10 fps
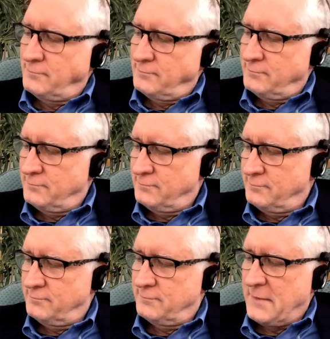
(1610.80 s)
It is,
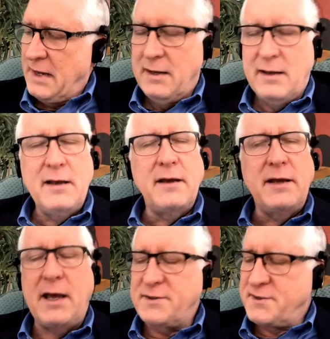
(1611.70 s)
yeah.
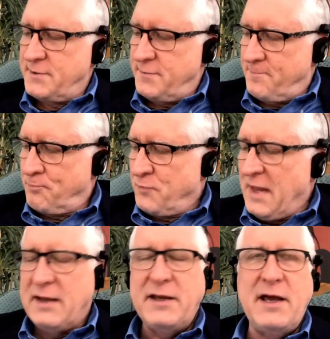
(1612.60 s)
Yes.
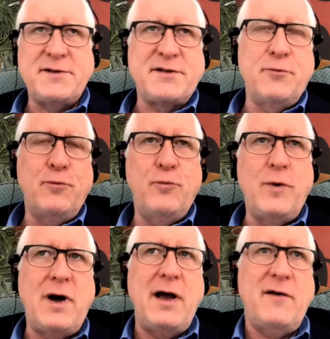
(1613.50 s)
Yeah, so
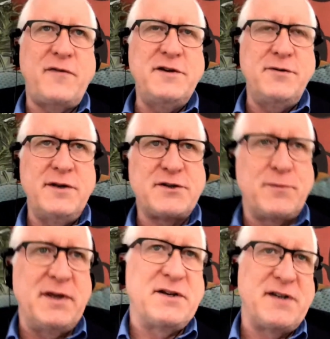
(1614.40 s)
I often do this with
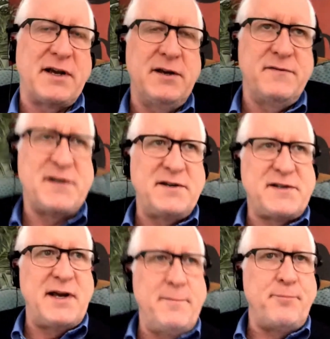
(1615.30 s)
executives. I
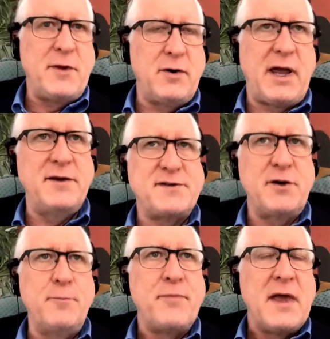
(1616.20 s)
say, okay,
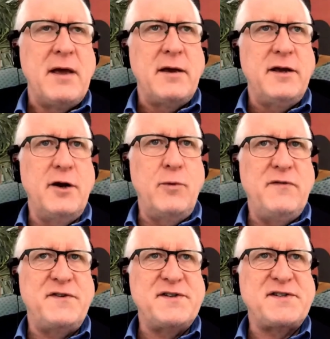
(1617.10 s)
so you know,
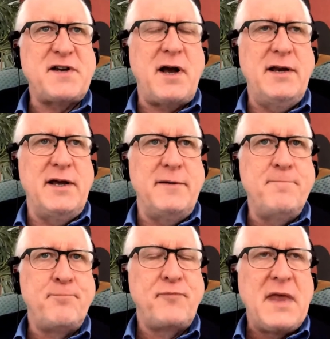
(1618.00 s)
we've decided
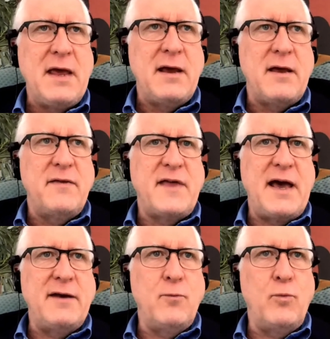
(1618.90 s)

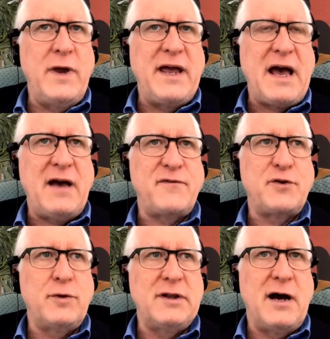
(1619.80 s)
that we have
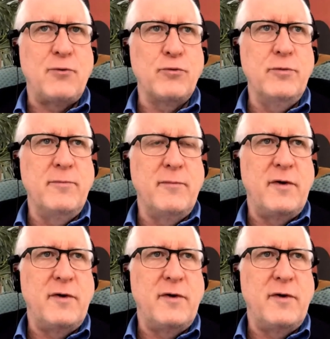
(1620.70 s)
to allow room